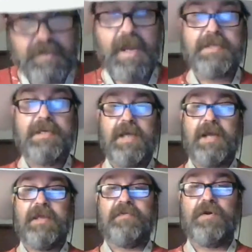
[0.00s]

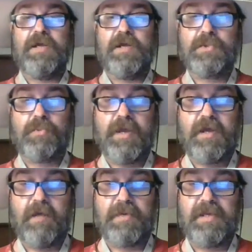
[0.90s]
1990, 30 years running
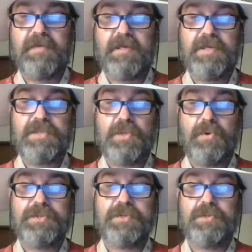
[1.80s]
company. Then he
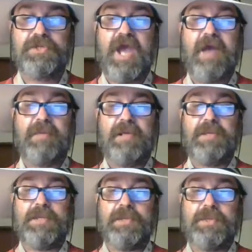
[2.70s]
sold to
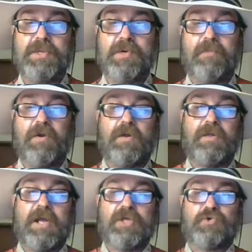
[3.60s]
Japanese Consumer
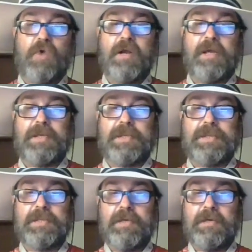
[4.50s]

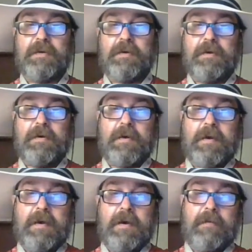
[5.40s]
Electronics,
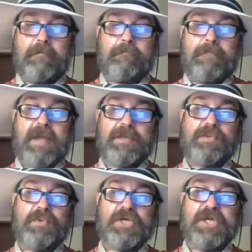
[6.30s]

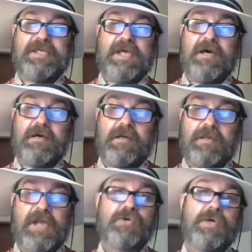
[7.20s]
Matsushita
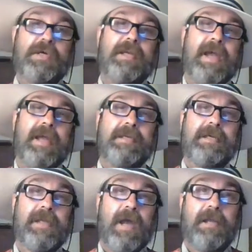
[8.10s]
Electric in
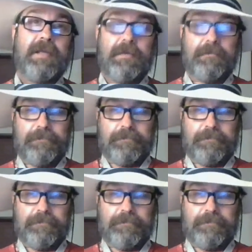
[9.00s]
1990.